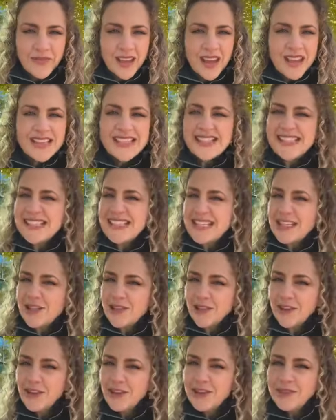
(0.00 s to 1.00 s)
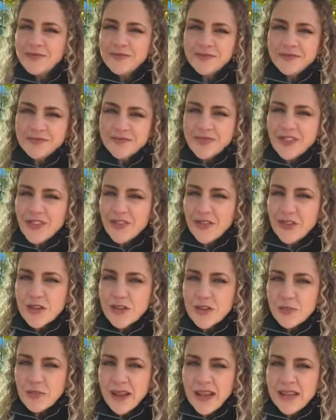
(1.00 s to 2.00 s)
seasonal
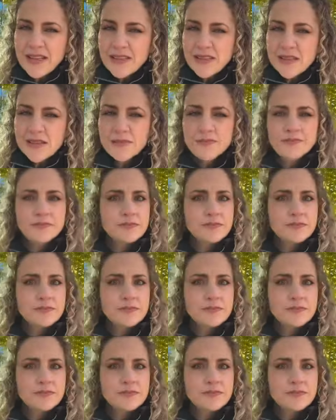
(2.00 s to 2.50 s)
diffuser blends,